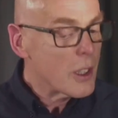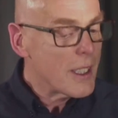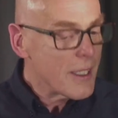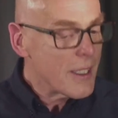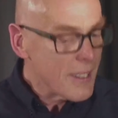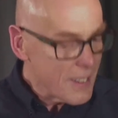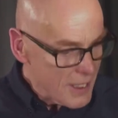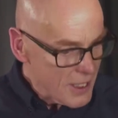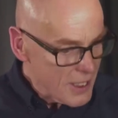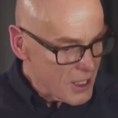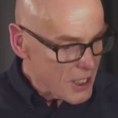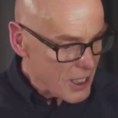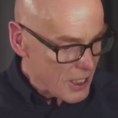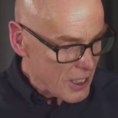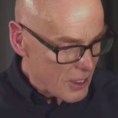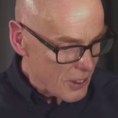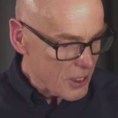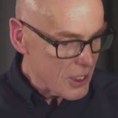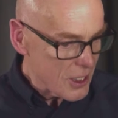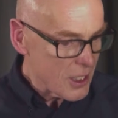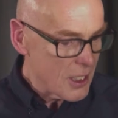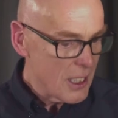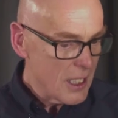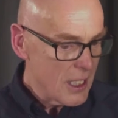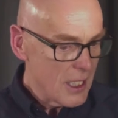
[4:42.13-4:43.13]
things
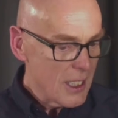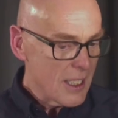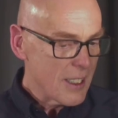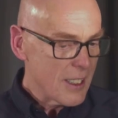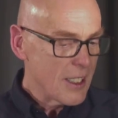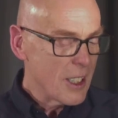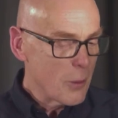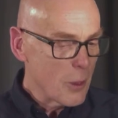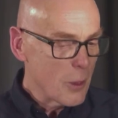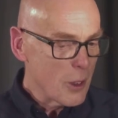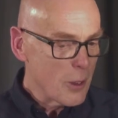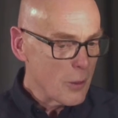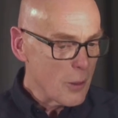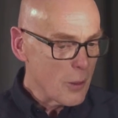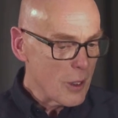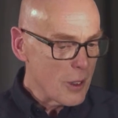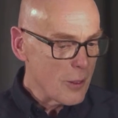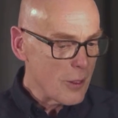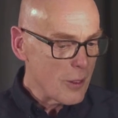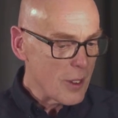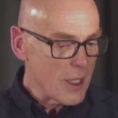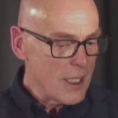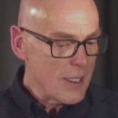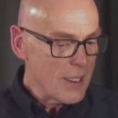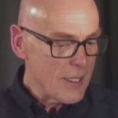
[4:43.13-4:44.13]
out. I think one
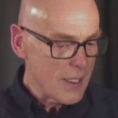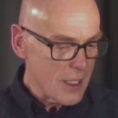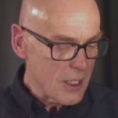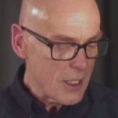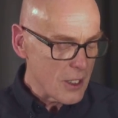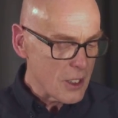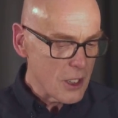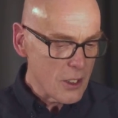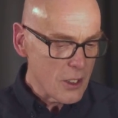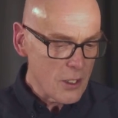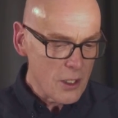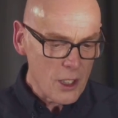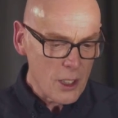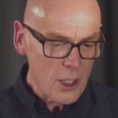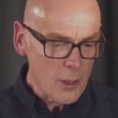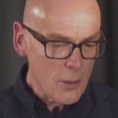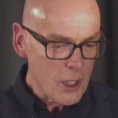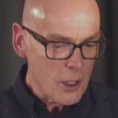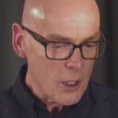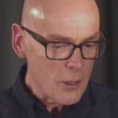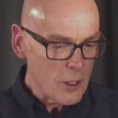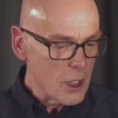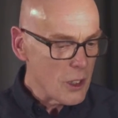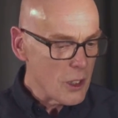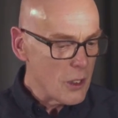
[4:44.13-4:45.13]
funny thing our students
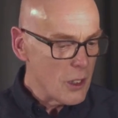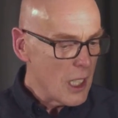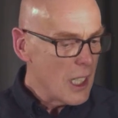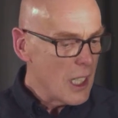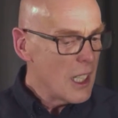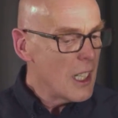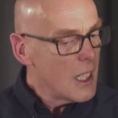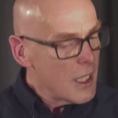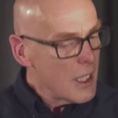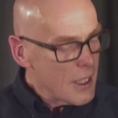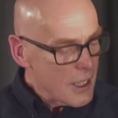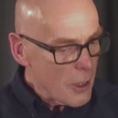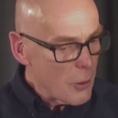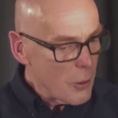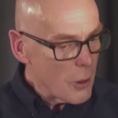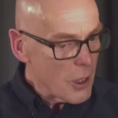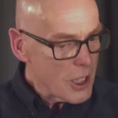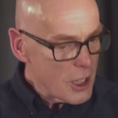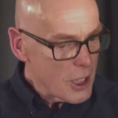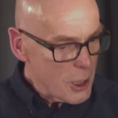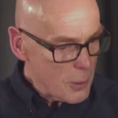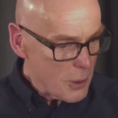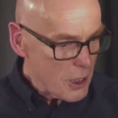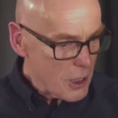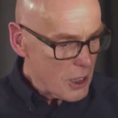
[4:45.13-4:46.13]
sometimes do, they
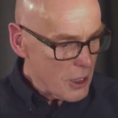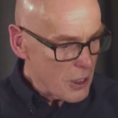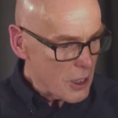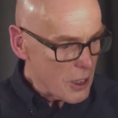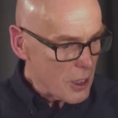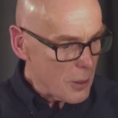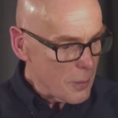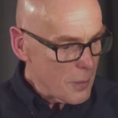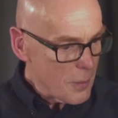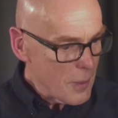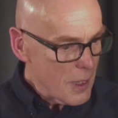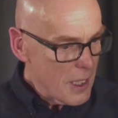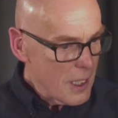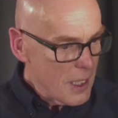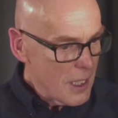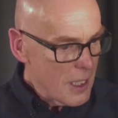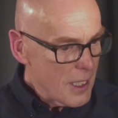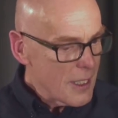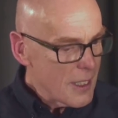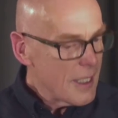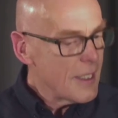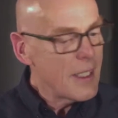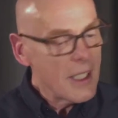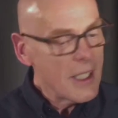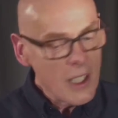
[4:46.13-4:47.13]
write a program
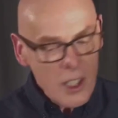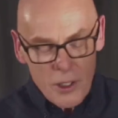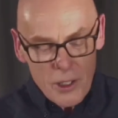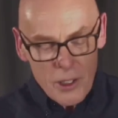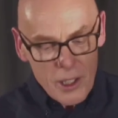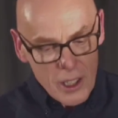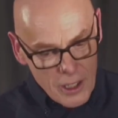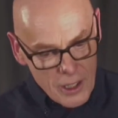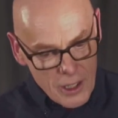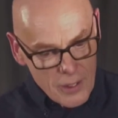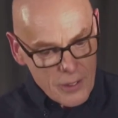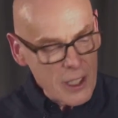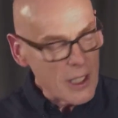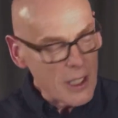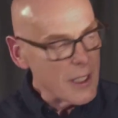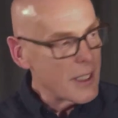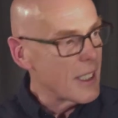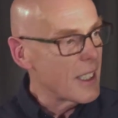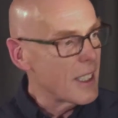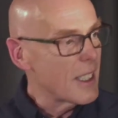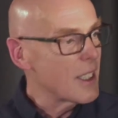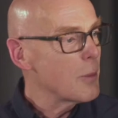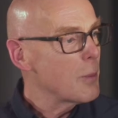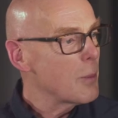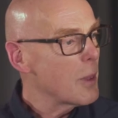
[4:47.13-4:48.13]
and they think, okay, I've done
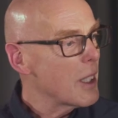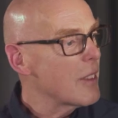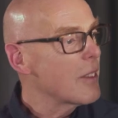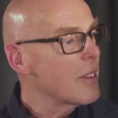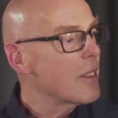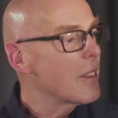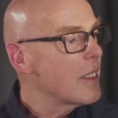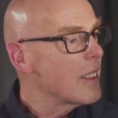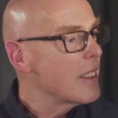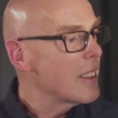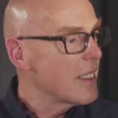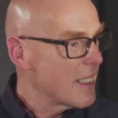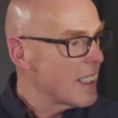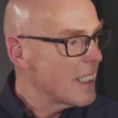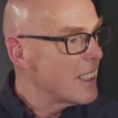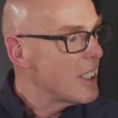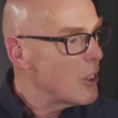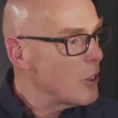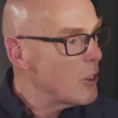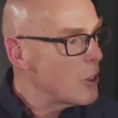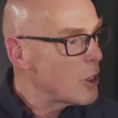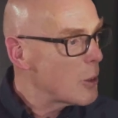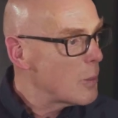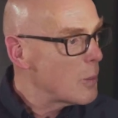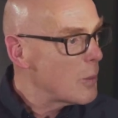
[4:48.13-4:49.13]
that, but they
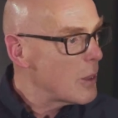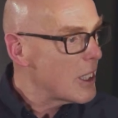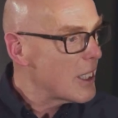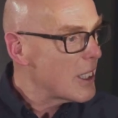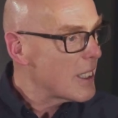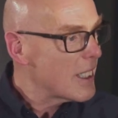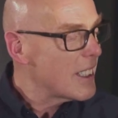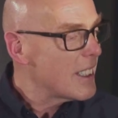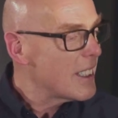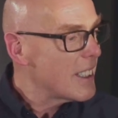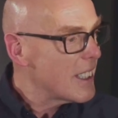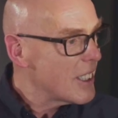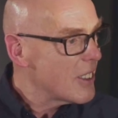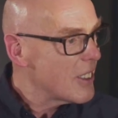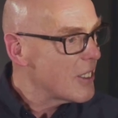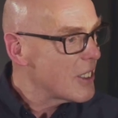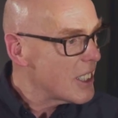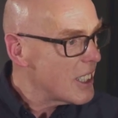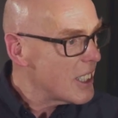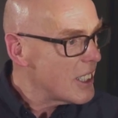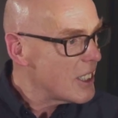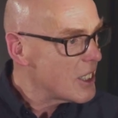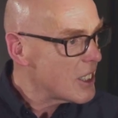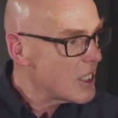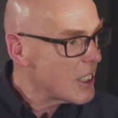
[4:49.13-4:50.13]
don't compile it, they don't
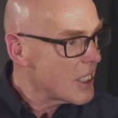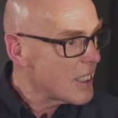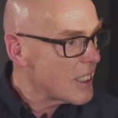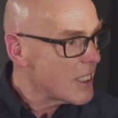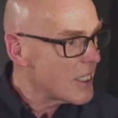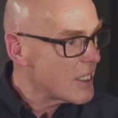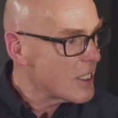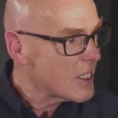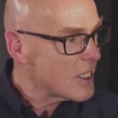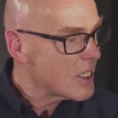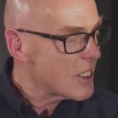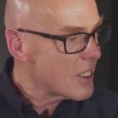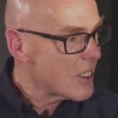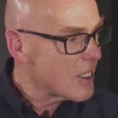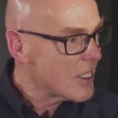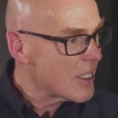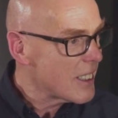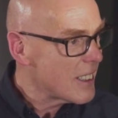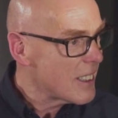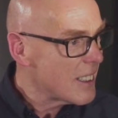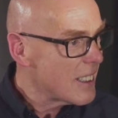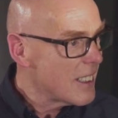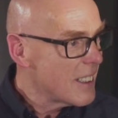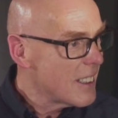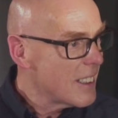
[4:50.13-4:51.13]
test it
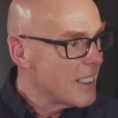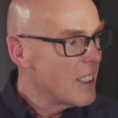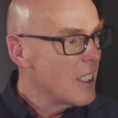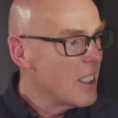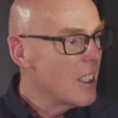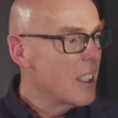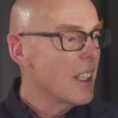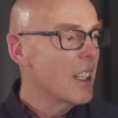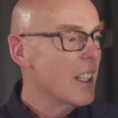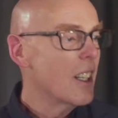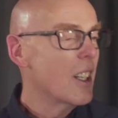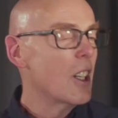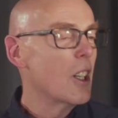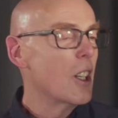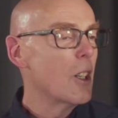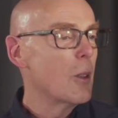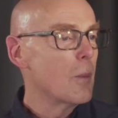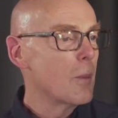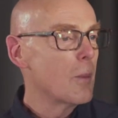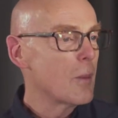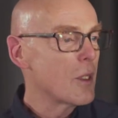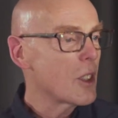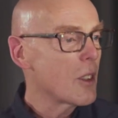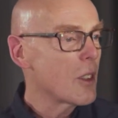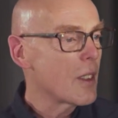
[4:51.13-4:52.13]
necessarily.
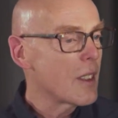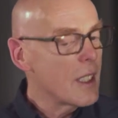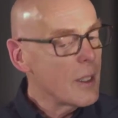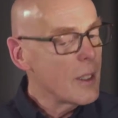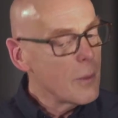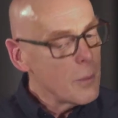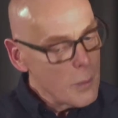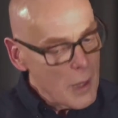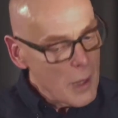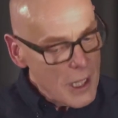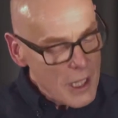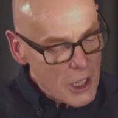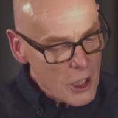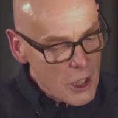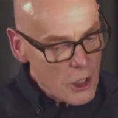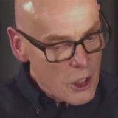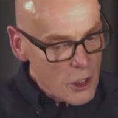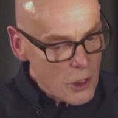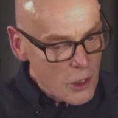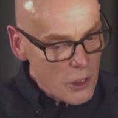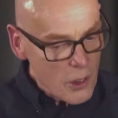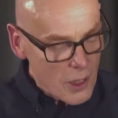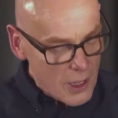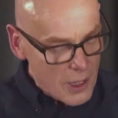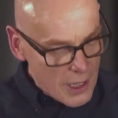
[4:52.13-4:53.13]
So I think making
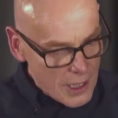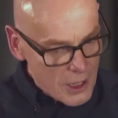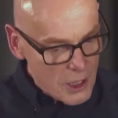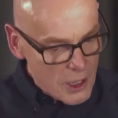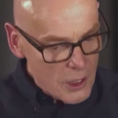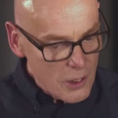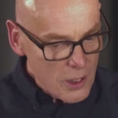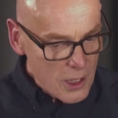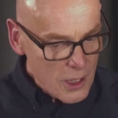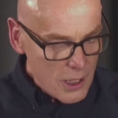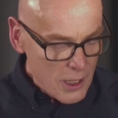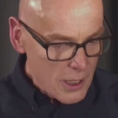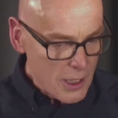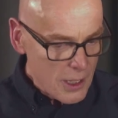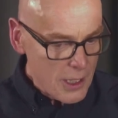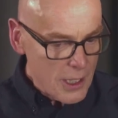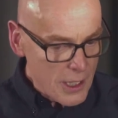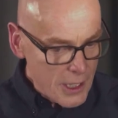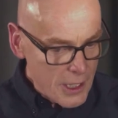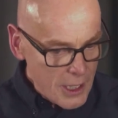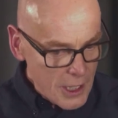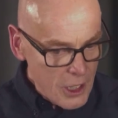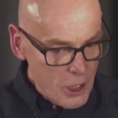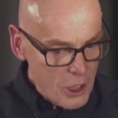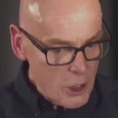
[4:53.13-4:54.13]
sure that they do that, they
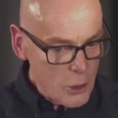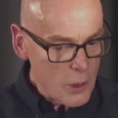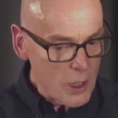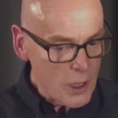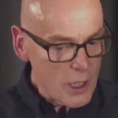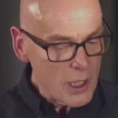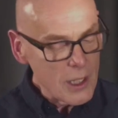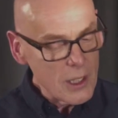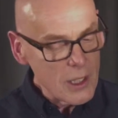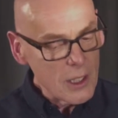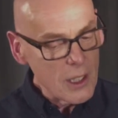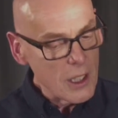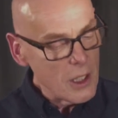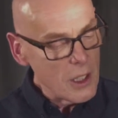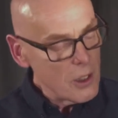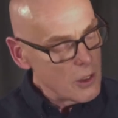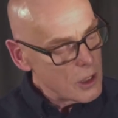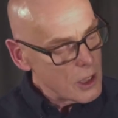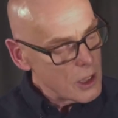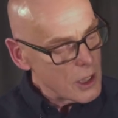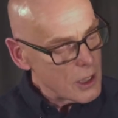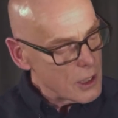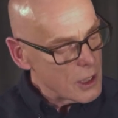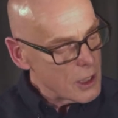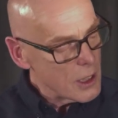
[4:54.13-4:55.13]
engage with it, they use
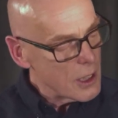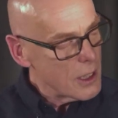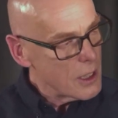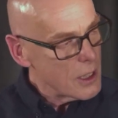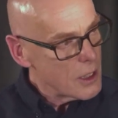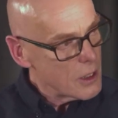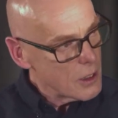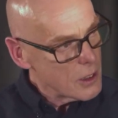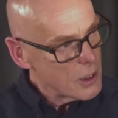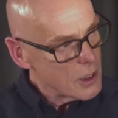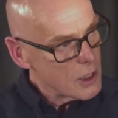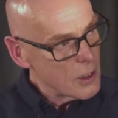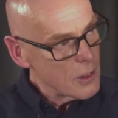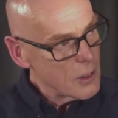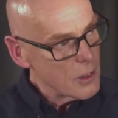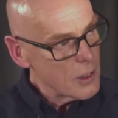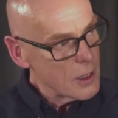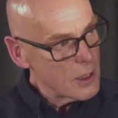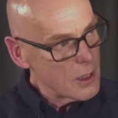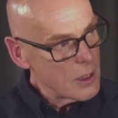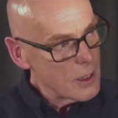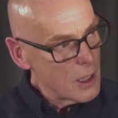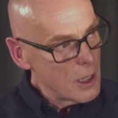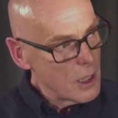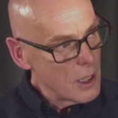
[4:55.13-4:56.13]
test data and
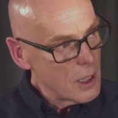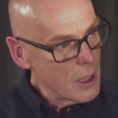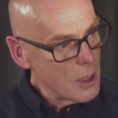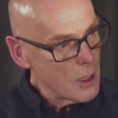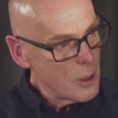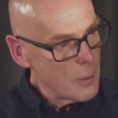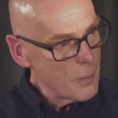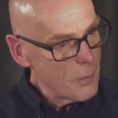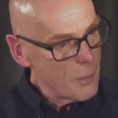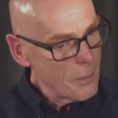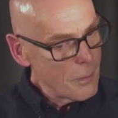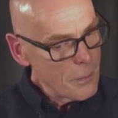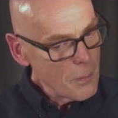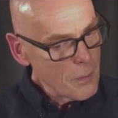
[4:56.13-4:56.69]
so on.